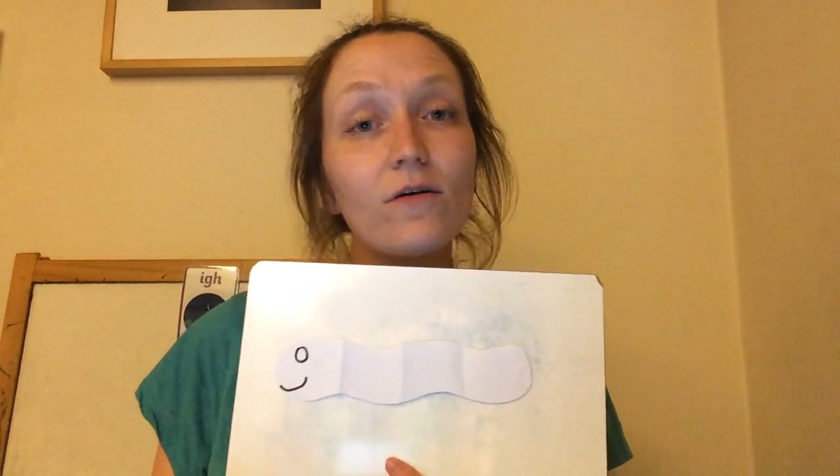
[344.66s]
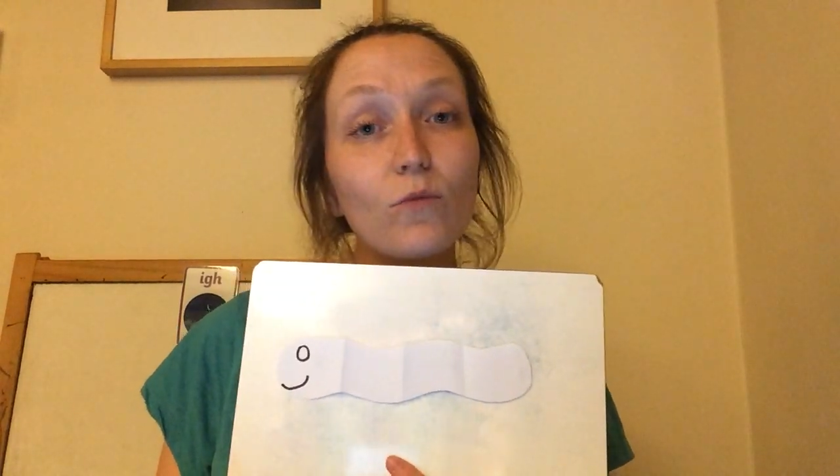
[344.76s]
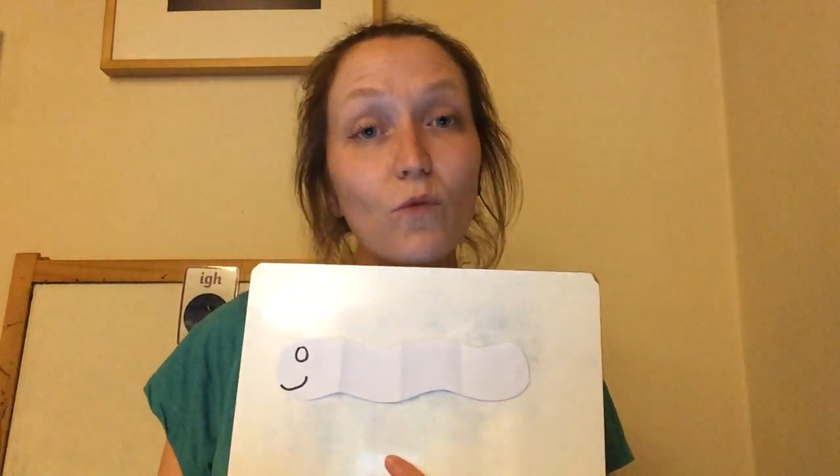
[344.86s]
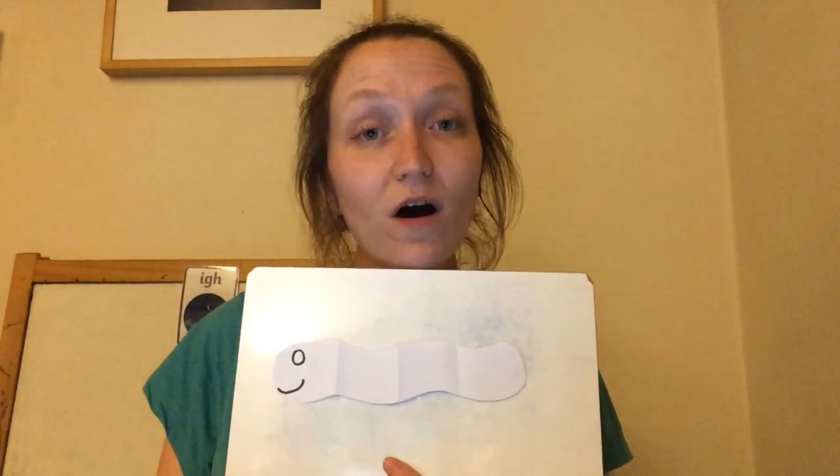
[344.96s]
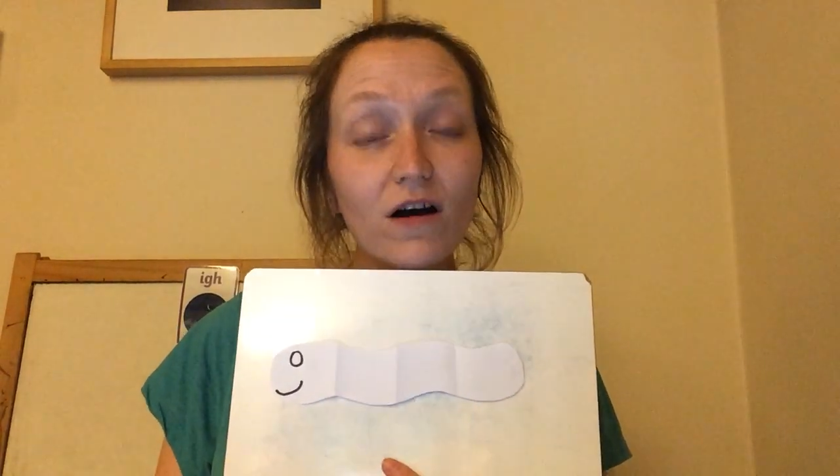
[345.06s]

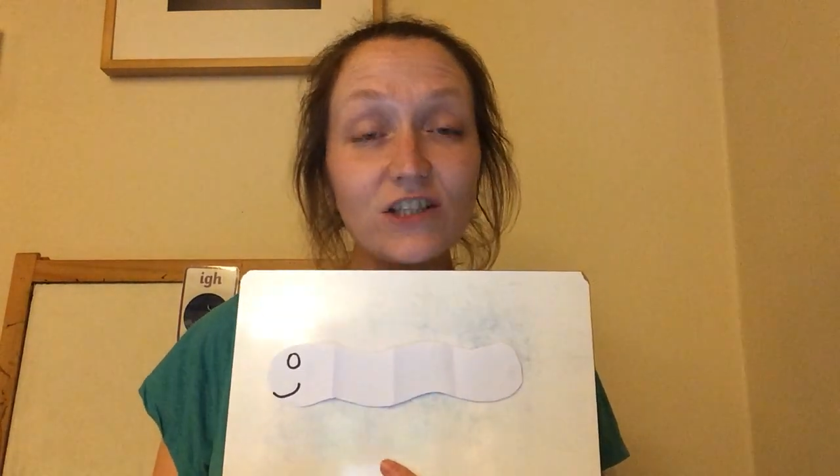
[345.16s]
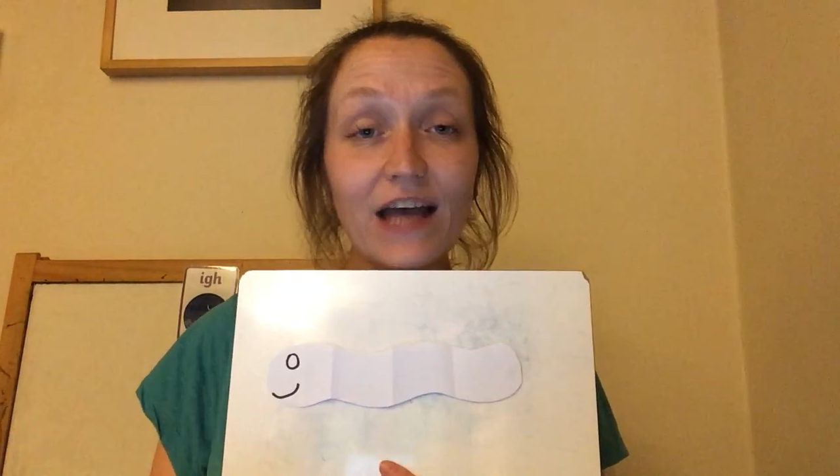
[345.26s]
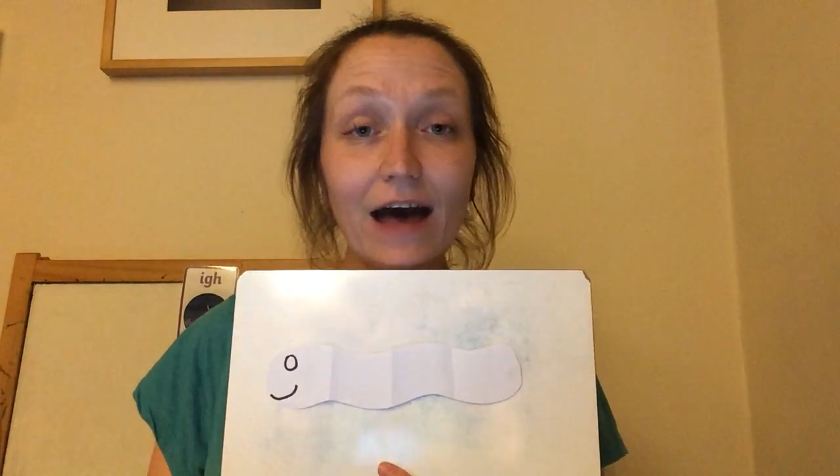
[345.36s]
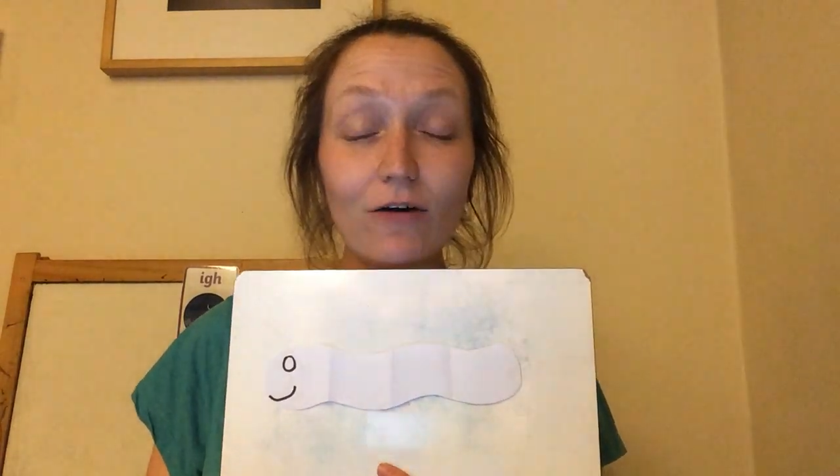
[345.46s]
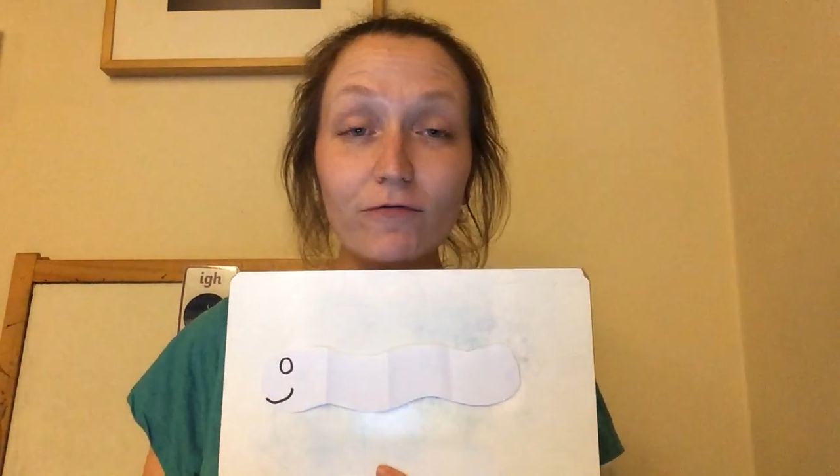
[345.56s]
watch
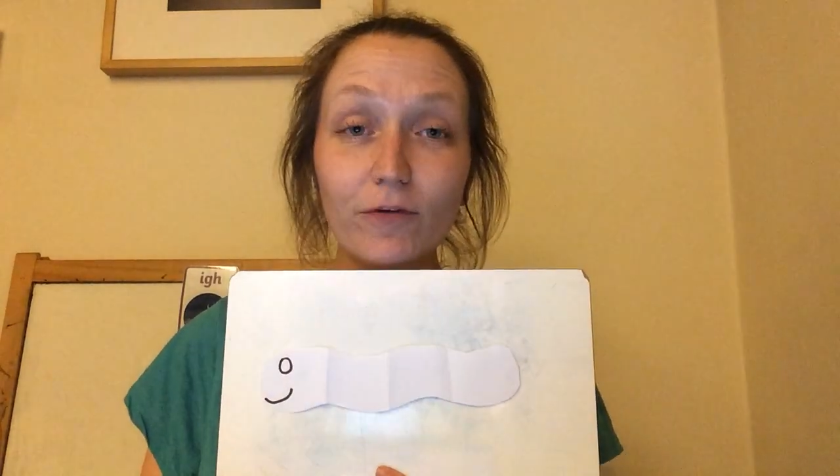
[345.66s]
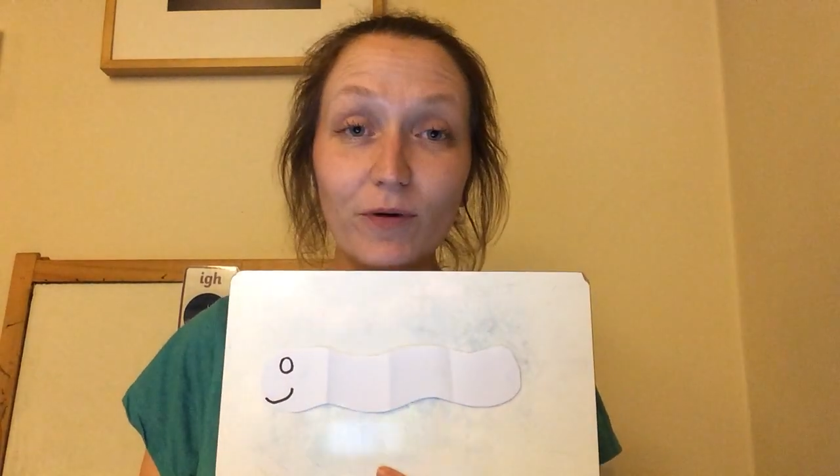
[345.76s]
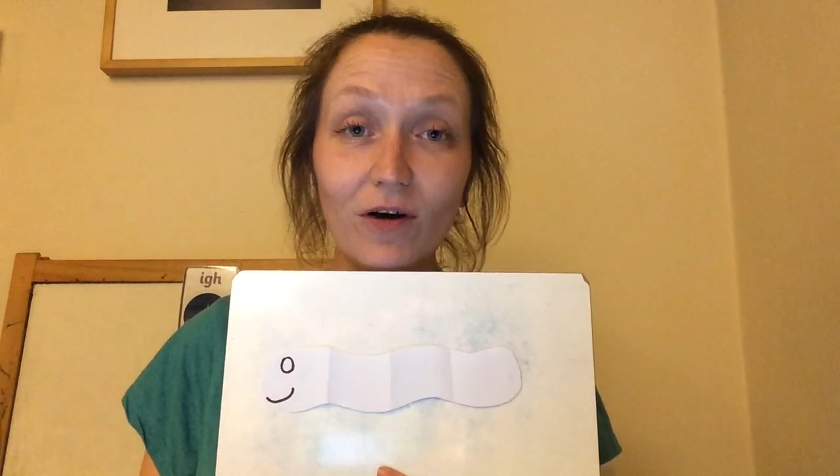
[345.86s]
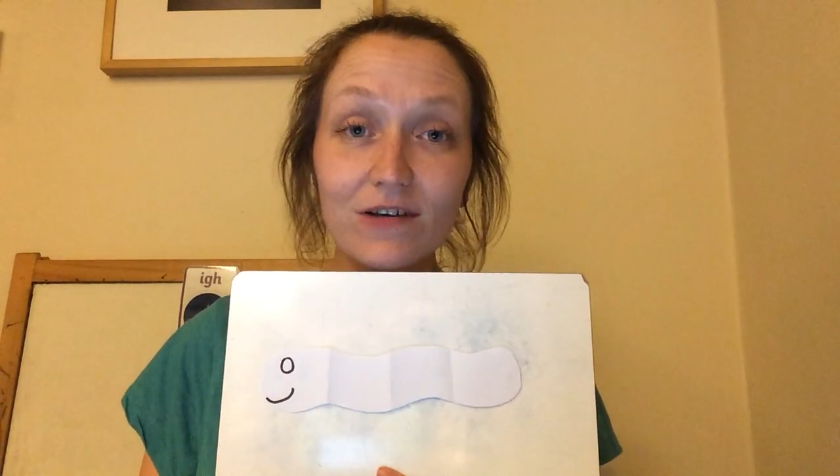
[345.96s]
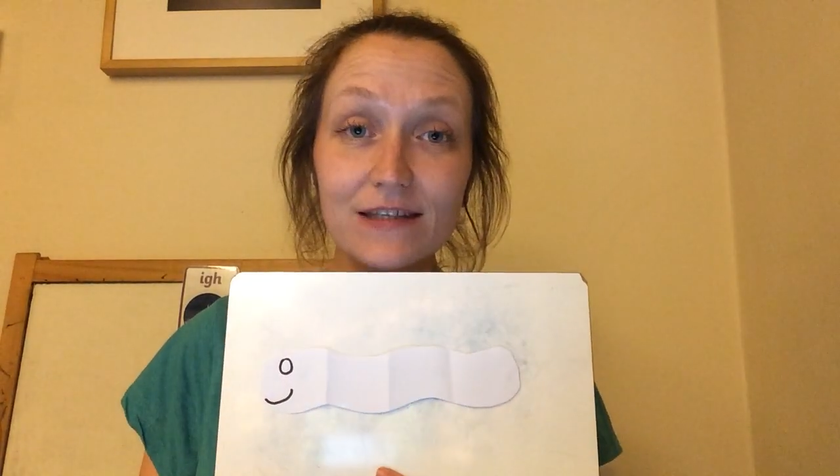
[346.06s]
Alpha
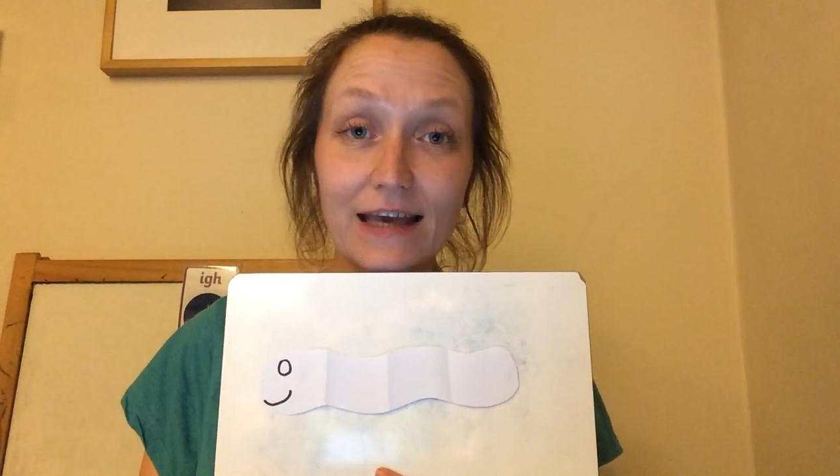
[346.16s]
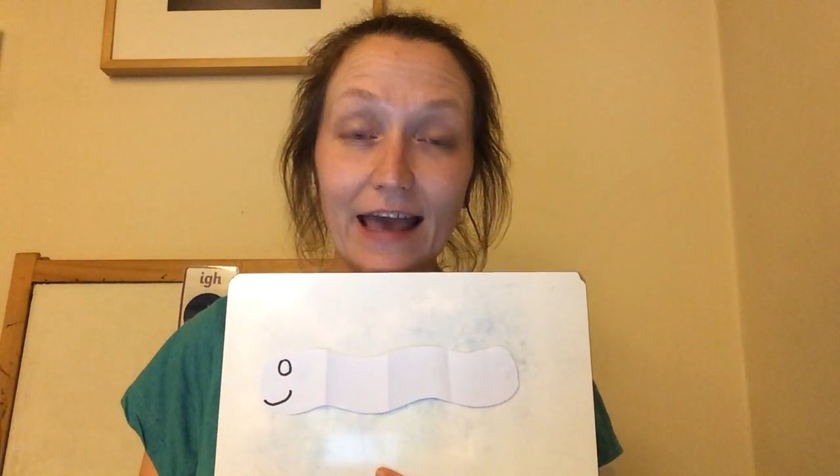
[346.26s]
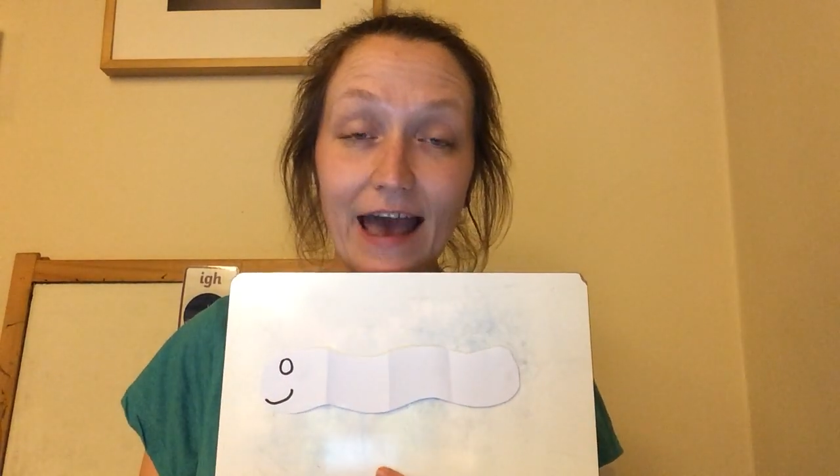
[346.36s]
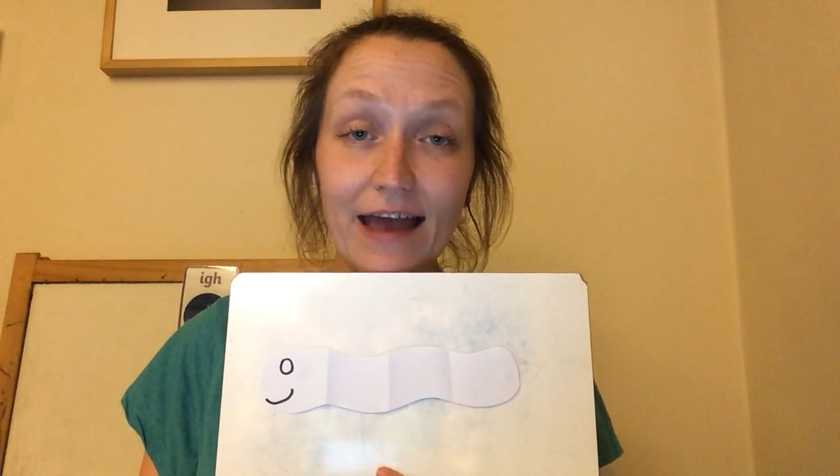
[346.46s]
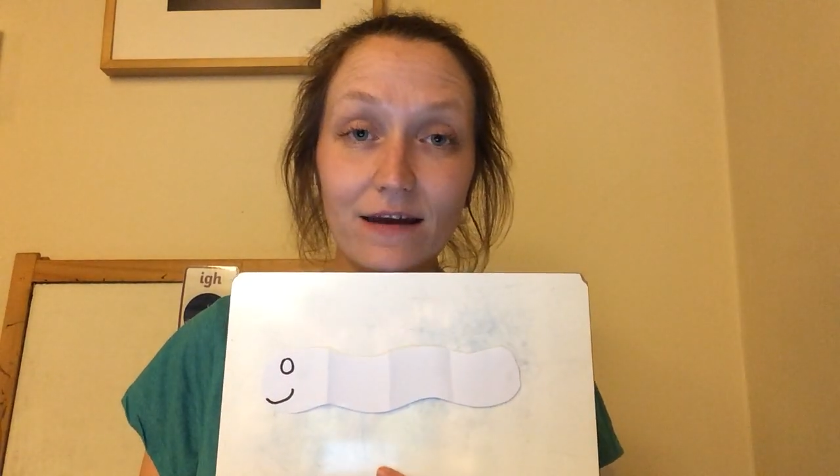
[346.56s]
Blocks
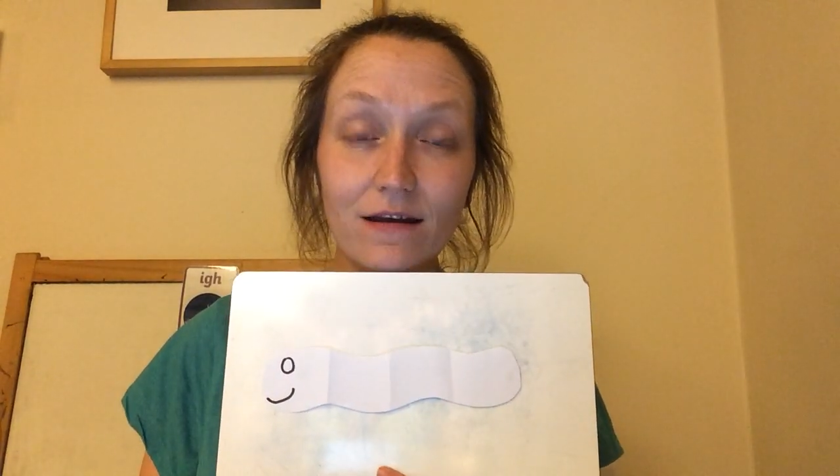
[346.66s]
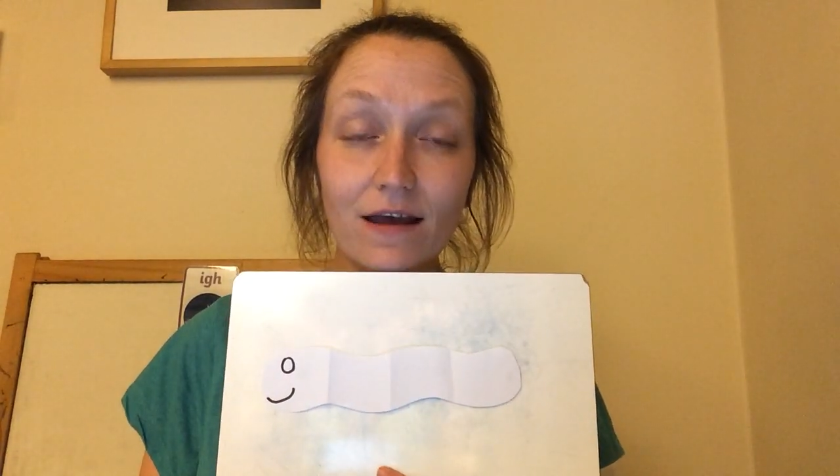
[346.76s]
again